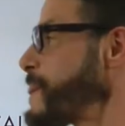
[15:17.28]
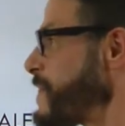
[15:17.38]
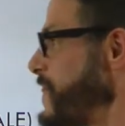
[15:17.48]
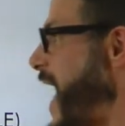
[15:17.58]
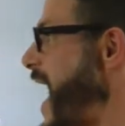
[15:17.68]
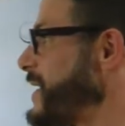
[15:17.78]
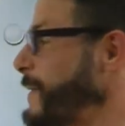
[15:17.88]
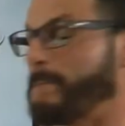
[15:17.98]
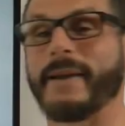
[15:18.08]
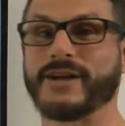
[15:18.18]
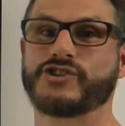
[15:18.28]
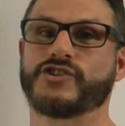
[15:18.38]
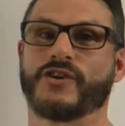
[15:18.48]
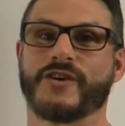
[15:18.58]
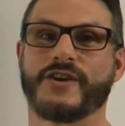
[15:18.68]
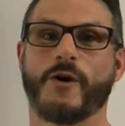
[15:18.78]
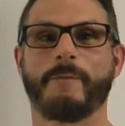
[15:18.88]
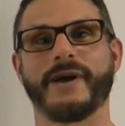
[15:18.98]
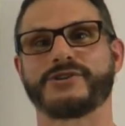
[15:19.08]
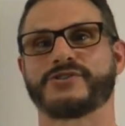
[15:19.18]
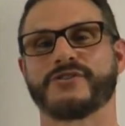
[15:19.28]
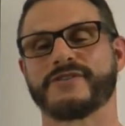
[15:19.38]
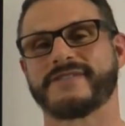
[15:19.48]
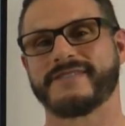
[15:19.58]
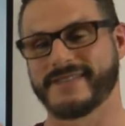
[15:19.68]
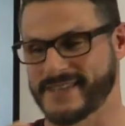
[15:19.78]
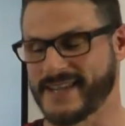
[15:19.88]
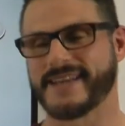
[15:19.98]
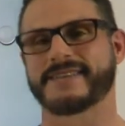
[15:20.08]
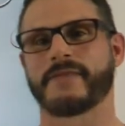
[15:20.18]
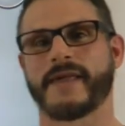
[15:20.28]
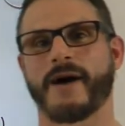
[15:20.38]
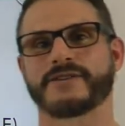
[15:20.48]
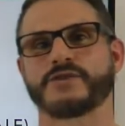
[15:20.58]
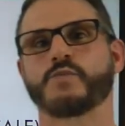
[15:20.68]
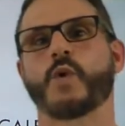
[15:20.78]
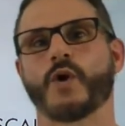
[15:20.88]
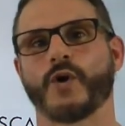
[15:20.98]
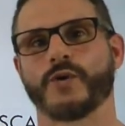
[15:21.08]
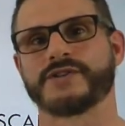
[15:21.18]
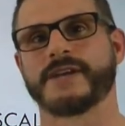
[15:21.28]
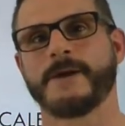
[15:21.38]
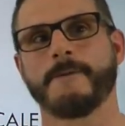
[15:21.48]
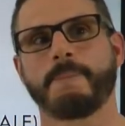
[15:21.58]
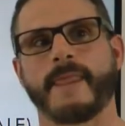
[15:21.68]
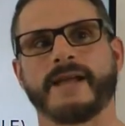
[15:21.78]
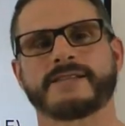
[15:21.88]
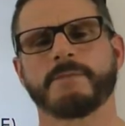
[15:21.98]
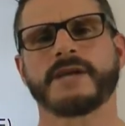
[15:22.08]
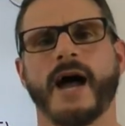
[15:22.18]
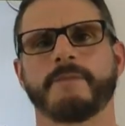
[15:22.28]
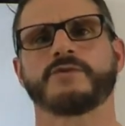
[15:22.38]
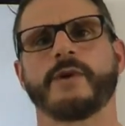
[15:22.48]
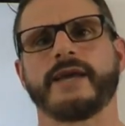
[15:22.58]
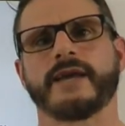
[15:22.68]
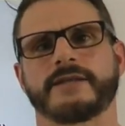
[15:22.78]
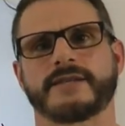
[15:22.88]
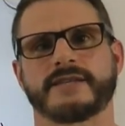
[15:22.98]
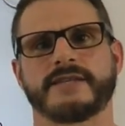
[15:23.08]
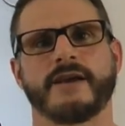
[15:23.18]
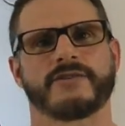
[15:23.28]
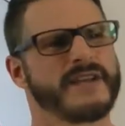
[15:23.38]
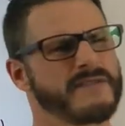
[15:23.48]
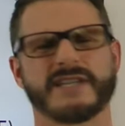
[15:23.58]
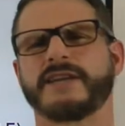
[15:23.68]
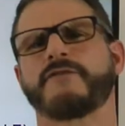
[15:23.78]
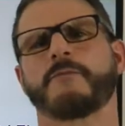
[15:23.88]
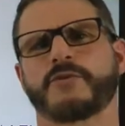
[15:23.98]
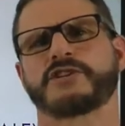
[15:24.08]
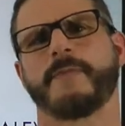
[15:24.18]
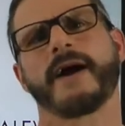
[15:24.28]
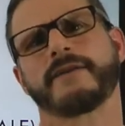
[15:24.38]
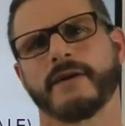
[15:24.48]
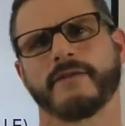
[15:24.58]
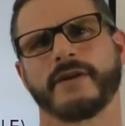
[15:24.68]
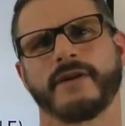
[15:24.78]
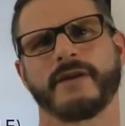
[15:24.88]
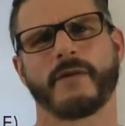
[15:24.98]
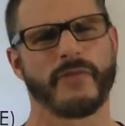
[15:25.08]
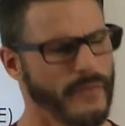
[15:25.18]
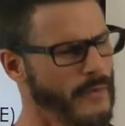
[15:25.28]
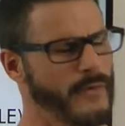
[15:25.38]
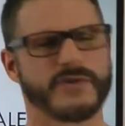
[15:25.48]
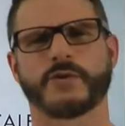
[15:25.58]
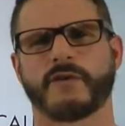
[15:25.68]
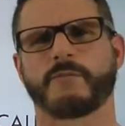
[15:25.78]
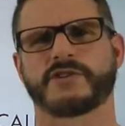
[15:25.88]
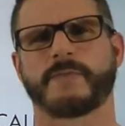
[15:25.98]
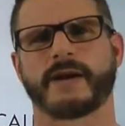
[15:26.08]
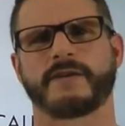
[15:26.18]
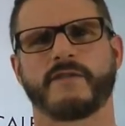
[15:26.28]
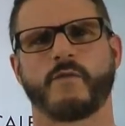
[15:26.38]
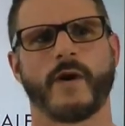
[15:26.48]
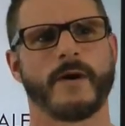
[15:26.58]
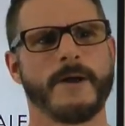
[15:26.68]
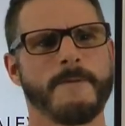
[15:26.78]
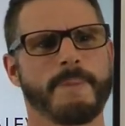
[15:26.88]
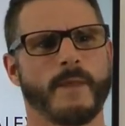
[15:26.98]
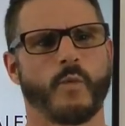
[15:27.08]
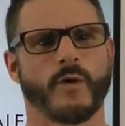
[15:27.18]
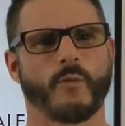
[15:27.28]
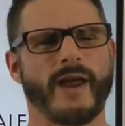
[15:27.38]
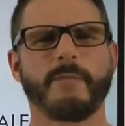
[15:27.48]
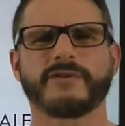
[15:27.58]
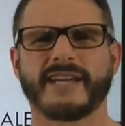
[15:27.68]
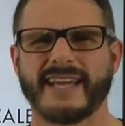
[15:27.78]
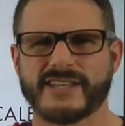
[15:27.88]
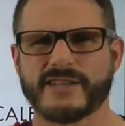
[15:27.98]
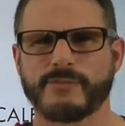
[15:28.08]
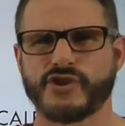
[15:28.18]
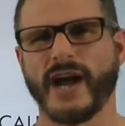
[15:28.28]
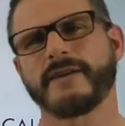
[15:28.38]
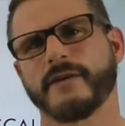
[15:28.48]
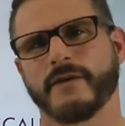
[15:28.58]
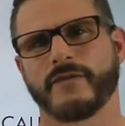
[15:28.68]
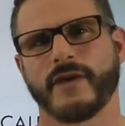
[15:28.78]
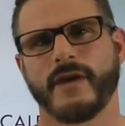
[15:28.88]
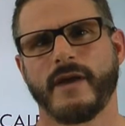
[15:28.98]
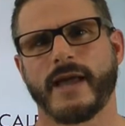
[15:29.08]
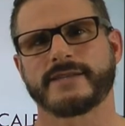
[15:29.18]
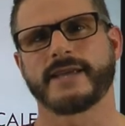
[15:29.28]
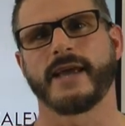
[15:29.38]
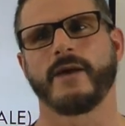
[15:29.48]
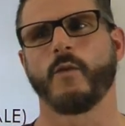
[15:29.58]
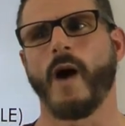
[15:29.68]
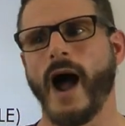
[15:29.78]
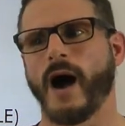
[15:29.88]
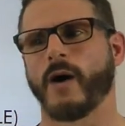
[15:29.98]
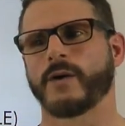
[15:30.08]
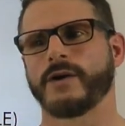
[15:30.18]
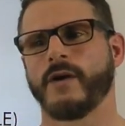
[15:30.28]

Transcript: that picture. A picture says 1,000 words. And sometimes we get to see ourselves in a different perspective, in a third sort of perspective where we're able to get subjective and say, wow,